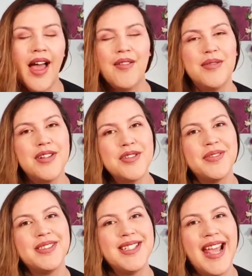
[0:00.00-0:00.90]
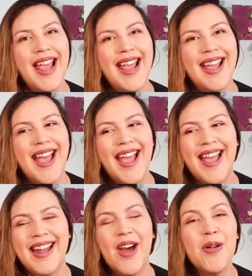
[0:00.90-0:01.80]
have a wonderful day,
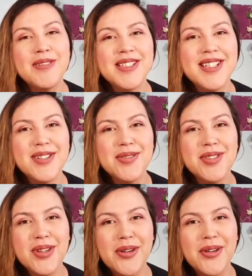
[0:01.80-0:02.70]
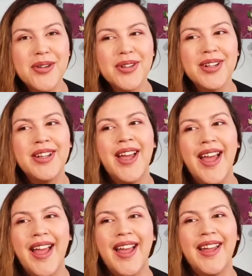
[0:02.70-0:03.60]
and I hope to see you soon,
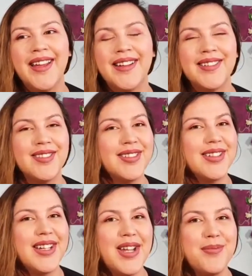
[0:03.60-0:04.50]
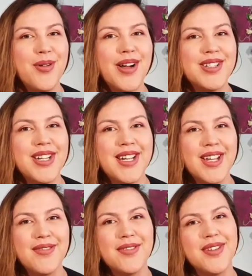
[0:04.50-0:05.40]
and keep
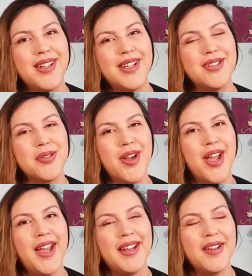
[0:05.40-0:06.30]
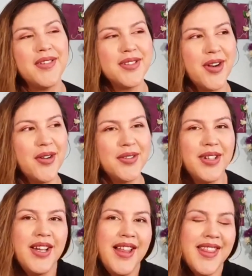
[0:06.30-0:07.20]
watching if you really enjoy it. If you don't,
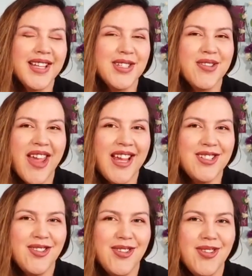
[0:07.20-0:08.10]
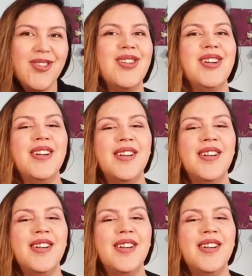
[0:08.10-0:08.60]
that's okay too.